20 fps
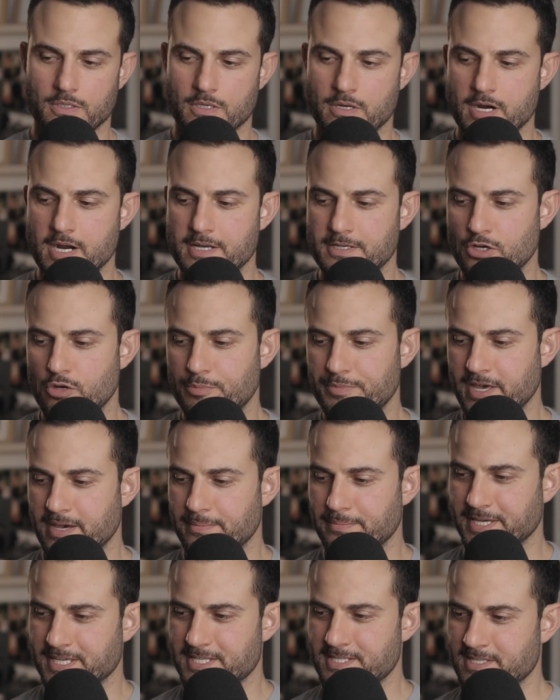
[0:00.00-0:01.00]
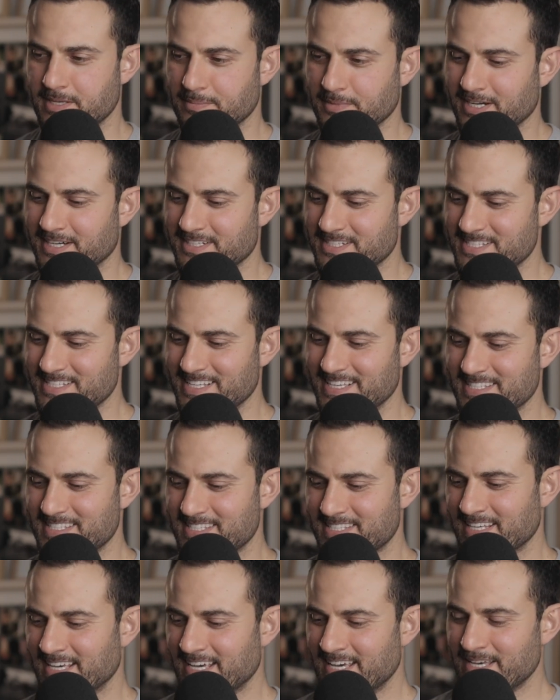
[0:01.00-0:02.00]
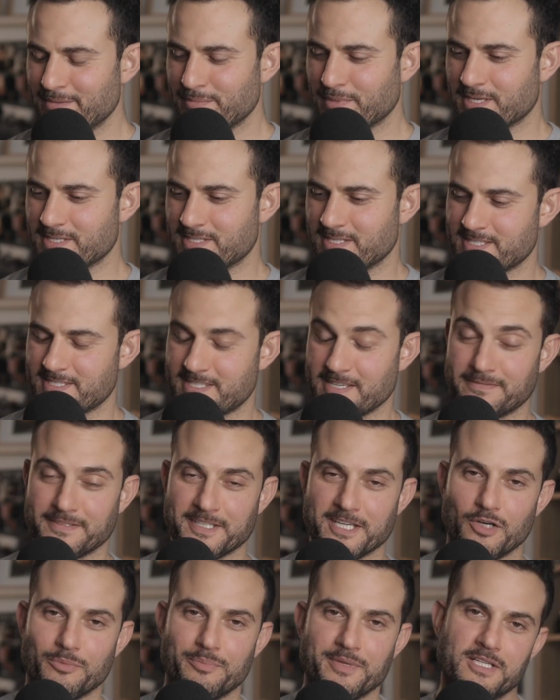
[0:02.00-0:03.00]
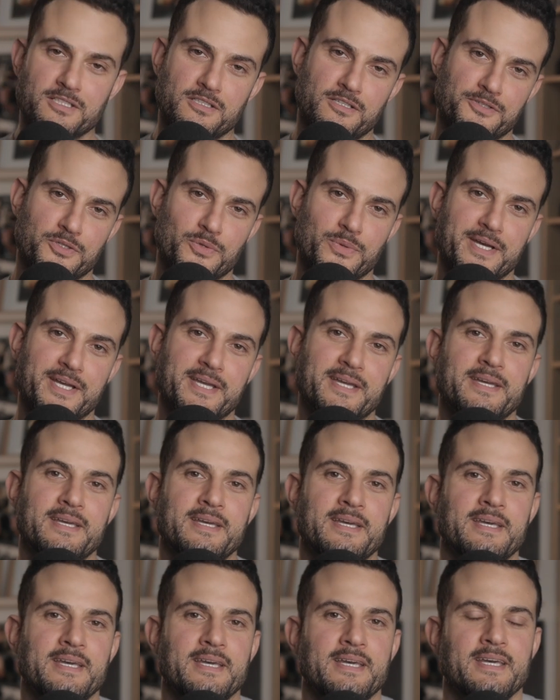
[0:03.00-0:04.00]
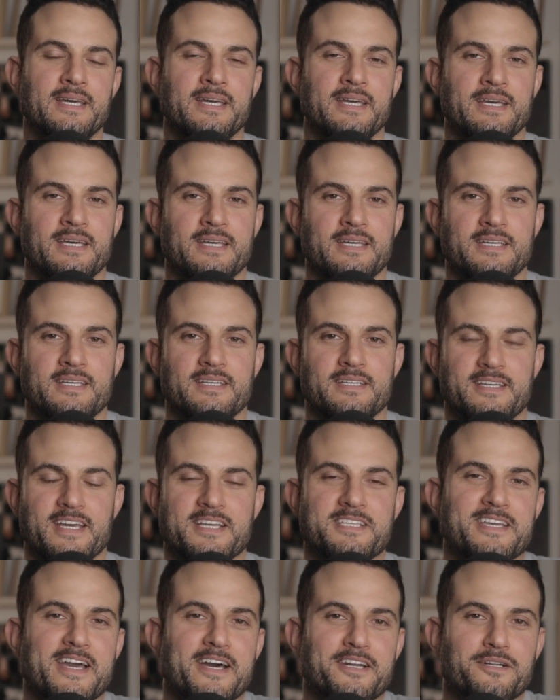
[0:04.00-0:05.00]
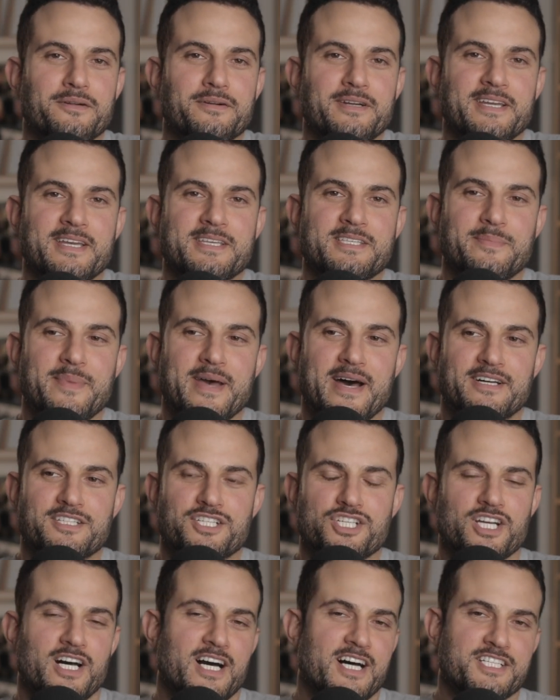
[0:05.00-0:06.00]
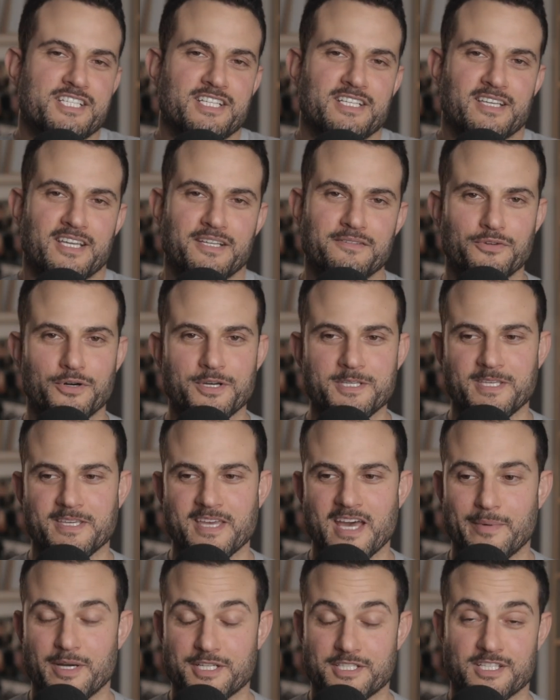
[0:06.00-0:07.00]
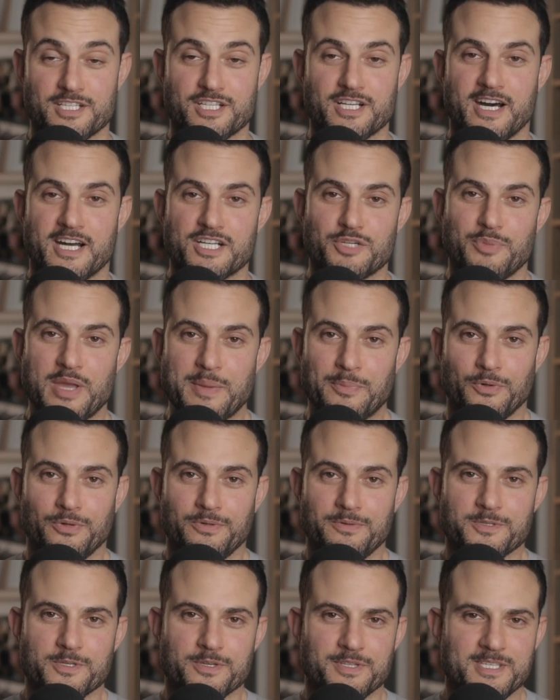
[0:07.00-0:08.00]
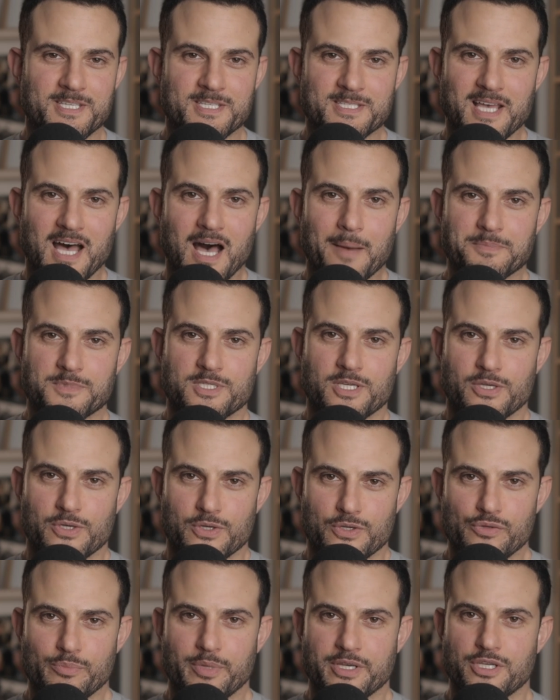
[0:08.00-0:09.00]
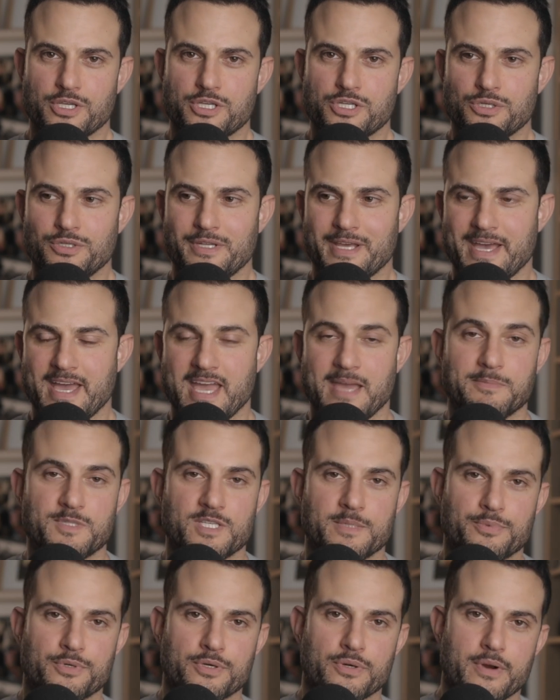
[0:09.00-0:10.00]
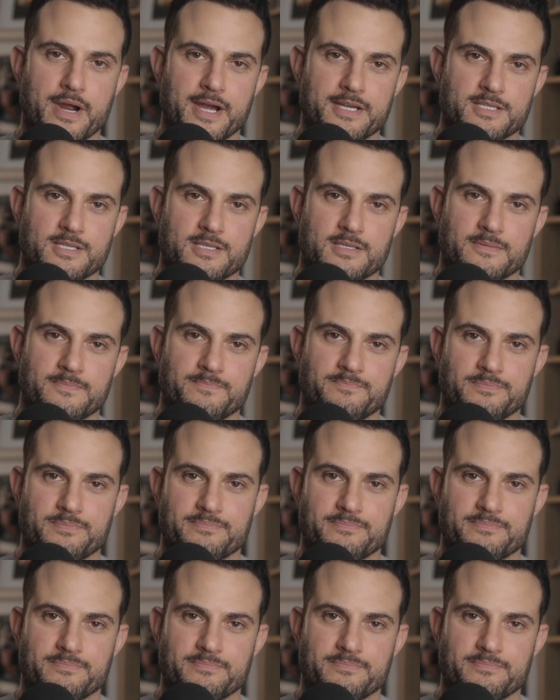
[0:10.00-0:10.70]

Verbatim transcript: All right, hope that makes some kind of sense, because it's definitely helped me along the way. Next category is about charging, invoicing, how much to charge people. So this is up to you, but you should aim to progress.